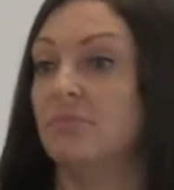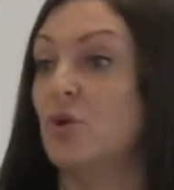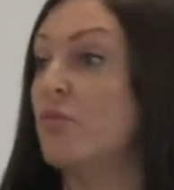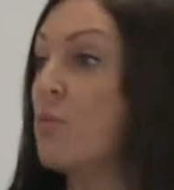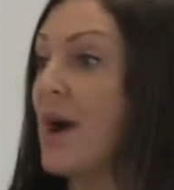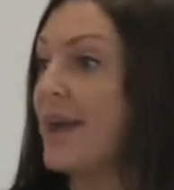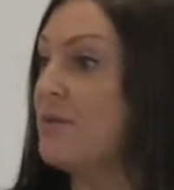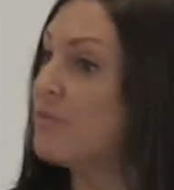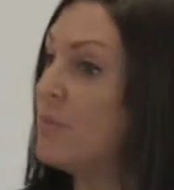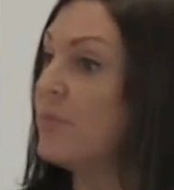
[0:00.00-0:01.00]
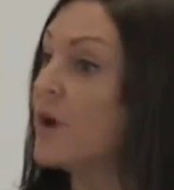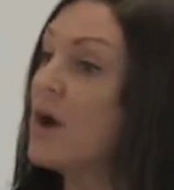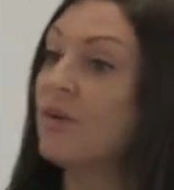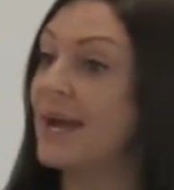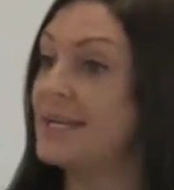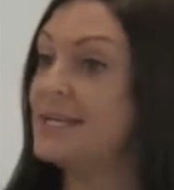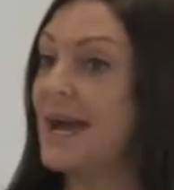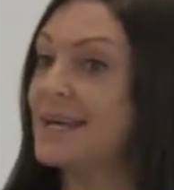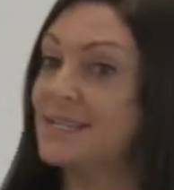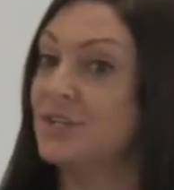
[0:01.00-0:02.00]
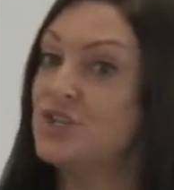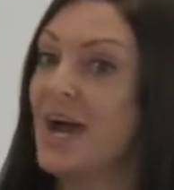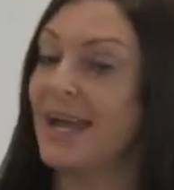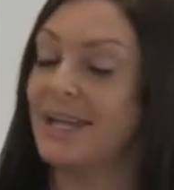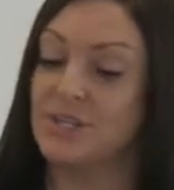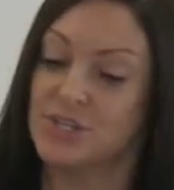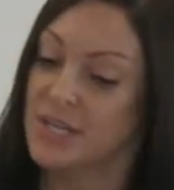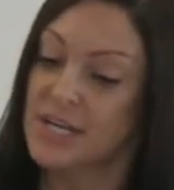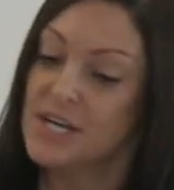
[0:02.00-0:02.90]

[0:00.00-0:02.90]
move away from the current ATS and change.